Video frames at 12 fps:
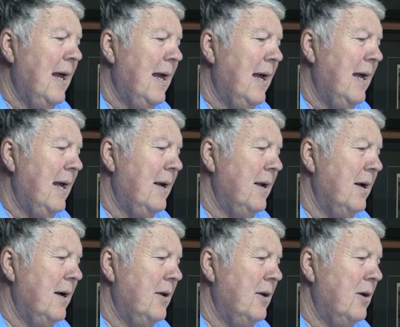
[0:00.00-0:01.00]
And
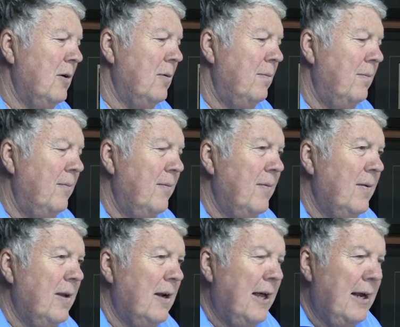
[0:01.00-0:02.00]

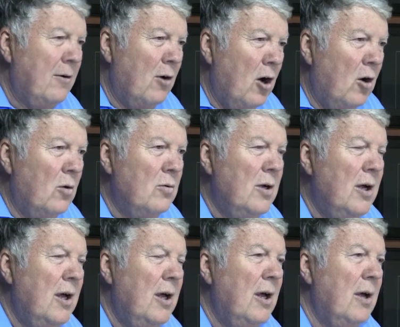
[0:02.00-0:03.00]
later on,